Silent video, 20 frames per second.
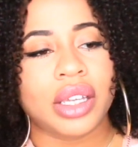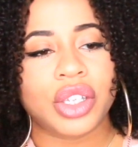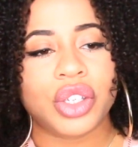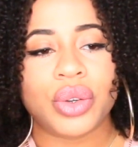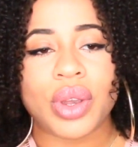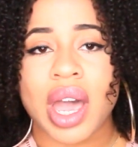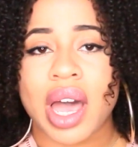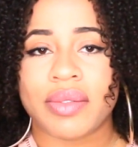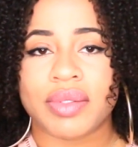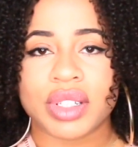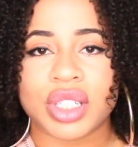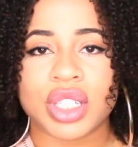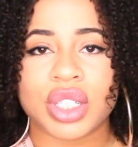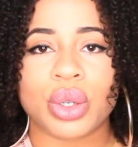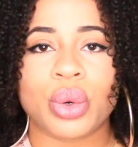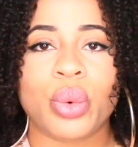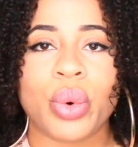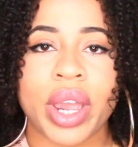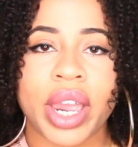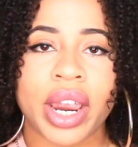you have a
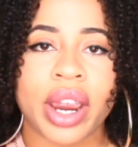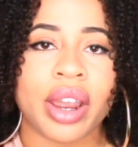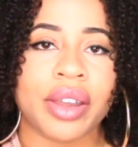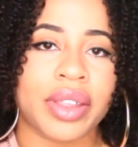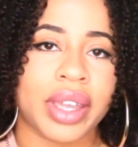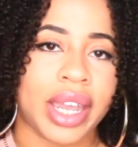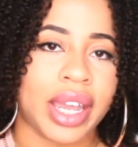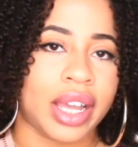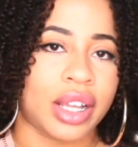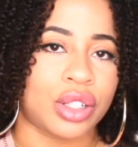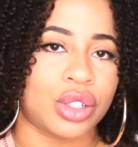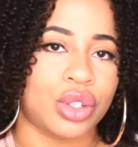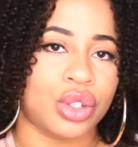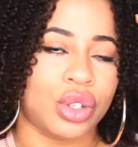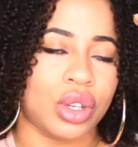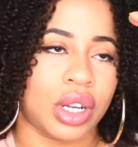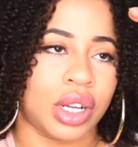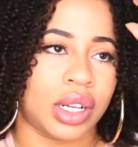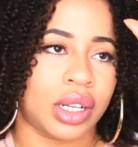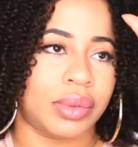square that
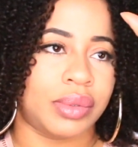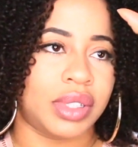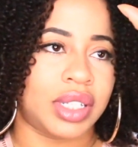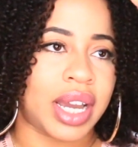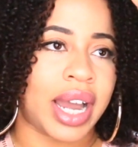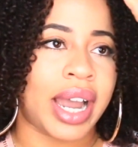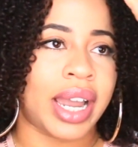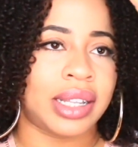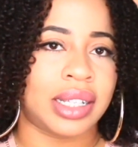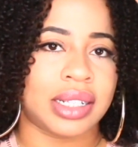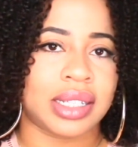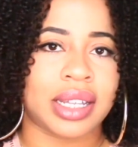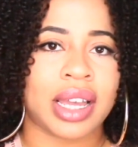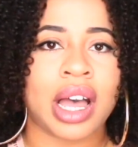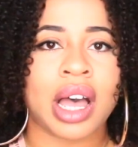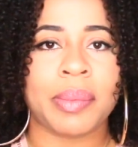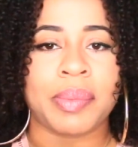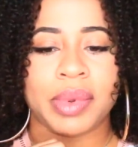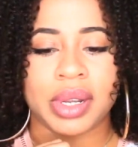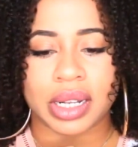has a dot at the
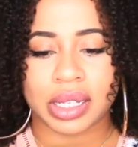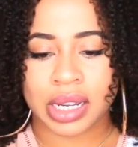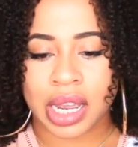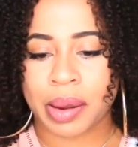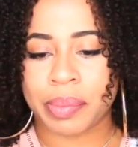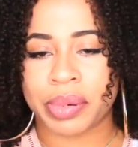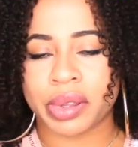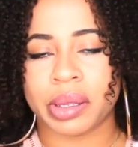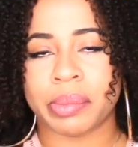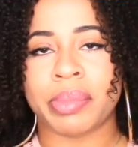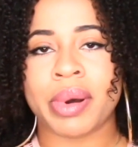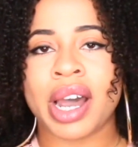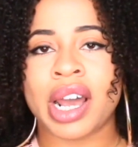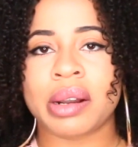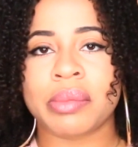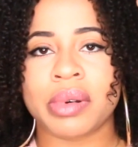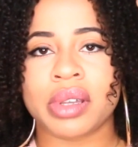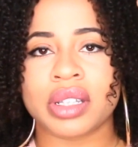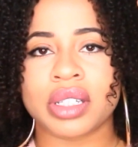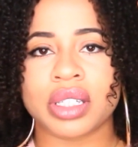top and a dot at the
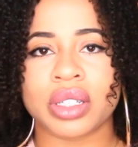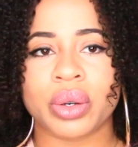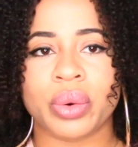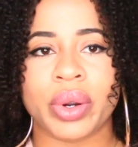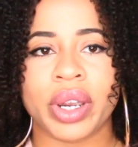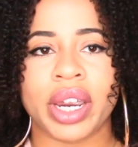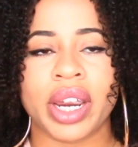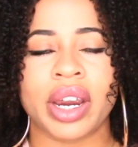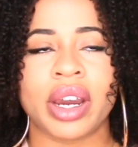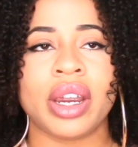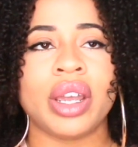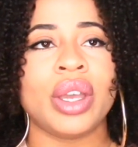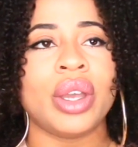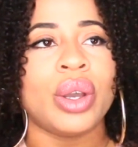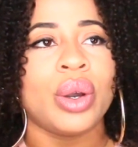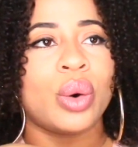bottom of the square.